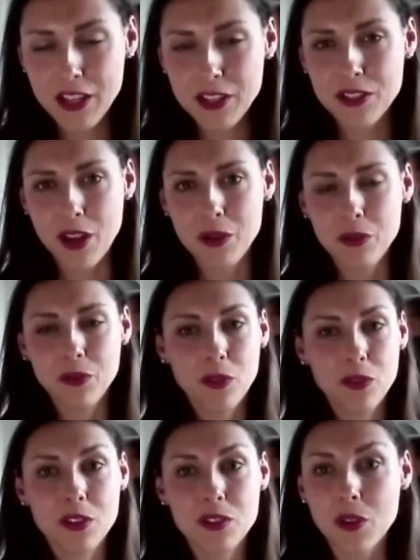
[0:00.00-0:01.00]
So
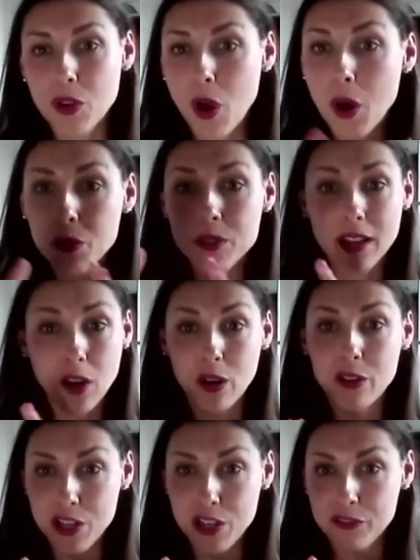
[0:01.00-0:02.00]
there's the whole
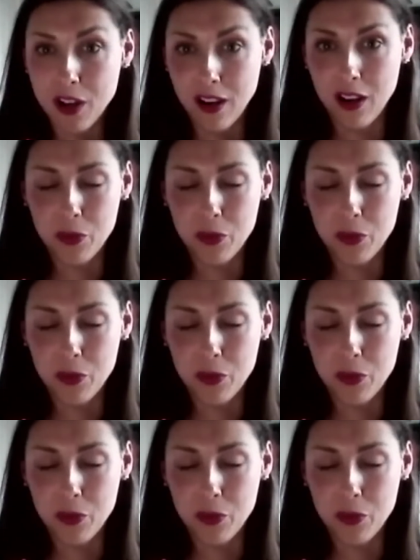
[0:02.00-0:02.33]
psychology of color,